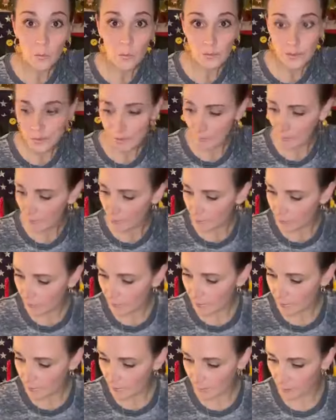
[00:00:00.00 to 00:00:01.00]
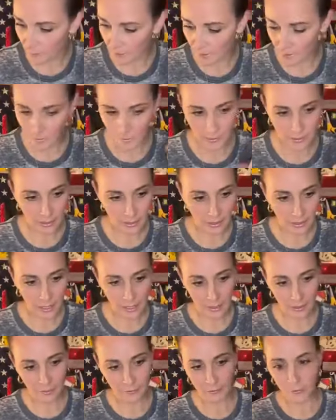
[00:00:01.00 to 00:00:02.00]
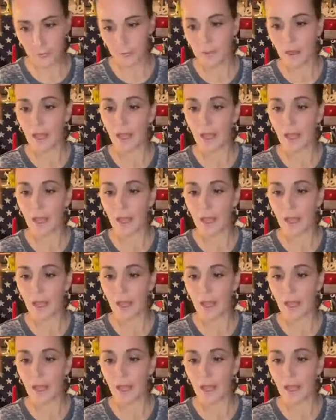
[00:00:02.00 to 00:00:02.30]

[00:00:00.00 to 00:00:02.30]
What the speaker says: with some of the rest of the pieces I have.